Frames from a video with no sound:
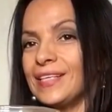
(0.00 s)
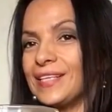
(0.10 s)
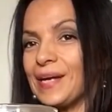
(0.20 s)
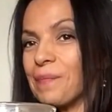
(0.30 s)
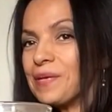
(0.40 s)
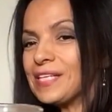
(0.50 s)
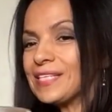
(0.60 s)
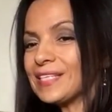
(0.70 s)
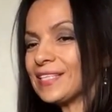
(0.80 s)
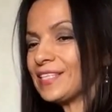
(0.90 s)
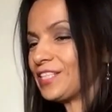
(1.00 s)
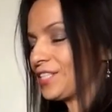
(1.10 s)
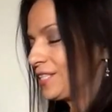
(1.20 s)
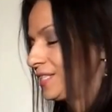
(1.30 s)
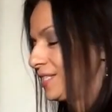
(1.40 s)
yummy,
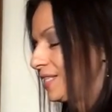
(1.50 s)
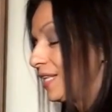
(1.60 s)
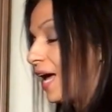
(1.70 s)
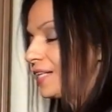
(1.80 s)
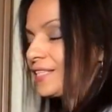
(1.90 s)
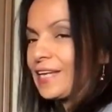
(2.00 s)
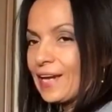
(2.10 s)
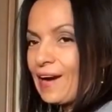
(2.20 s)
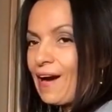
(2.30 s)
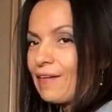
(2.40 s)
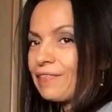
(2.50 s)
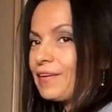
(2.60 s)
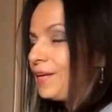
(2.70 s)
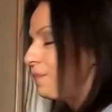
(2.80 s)
delicious latte coffee.